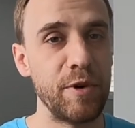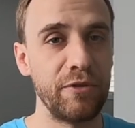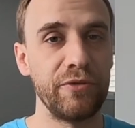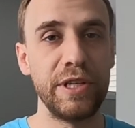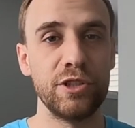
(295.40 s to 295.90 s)
if my
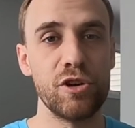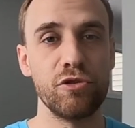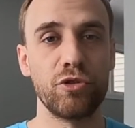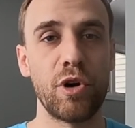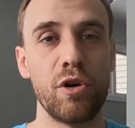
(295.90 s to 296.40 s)
feet
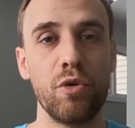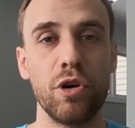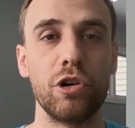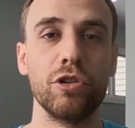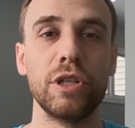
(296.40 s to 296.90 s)
don't
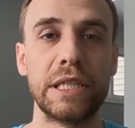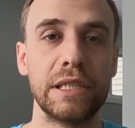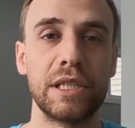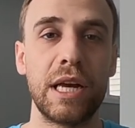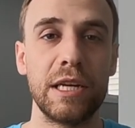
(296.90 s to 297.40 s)
grow early
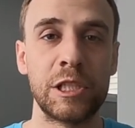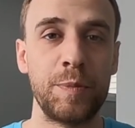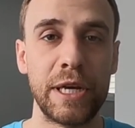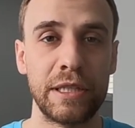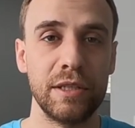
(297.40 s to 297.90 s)
as I
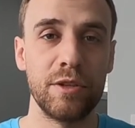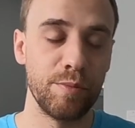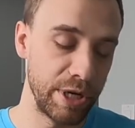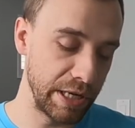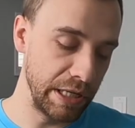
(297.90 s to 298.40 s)
expected to
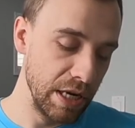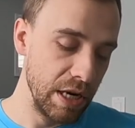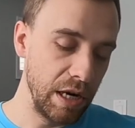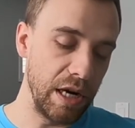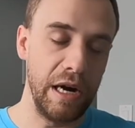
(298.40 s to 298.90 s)
be,
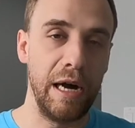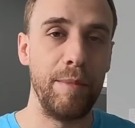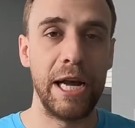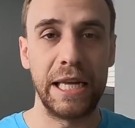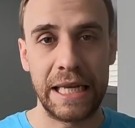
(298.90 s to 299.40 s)

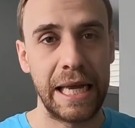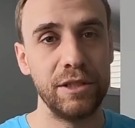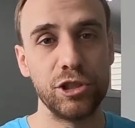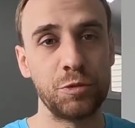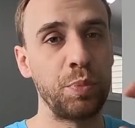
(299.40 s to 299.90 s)
um, I
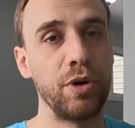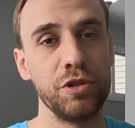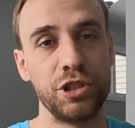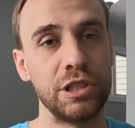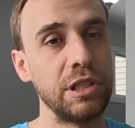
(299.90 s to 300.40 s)
can just
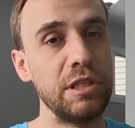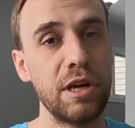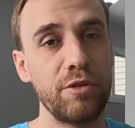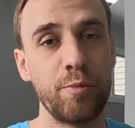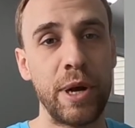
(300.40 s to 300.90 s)
purchase
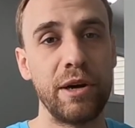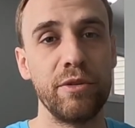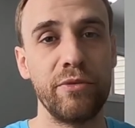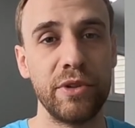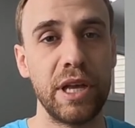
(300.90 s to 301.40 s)
another pair
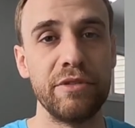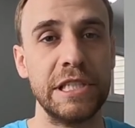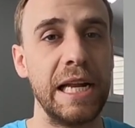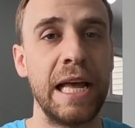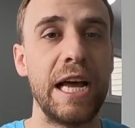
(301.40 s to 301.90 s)
of 11
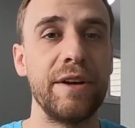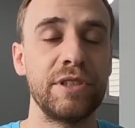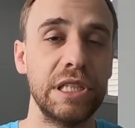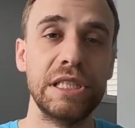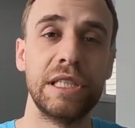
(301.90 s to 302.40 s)
and a
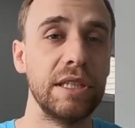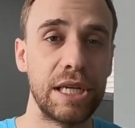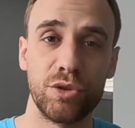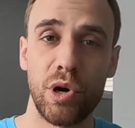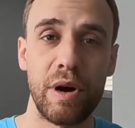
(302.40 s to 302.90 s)
halfs until I
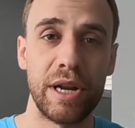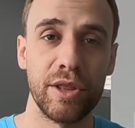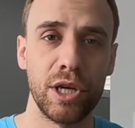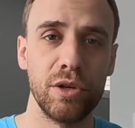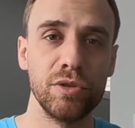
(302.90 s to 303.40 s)
grow out of
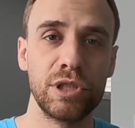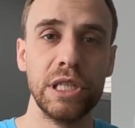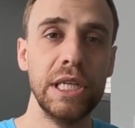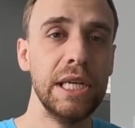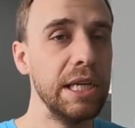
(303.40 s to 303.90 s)
those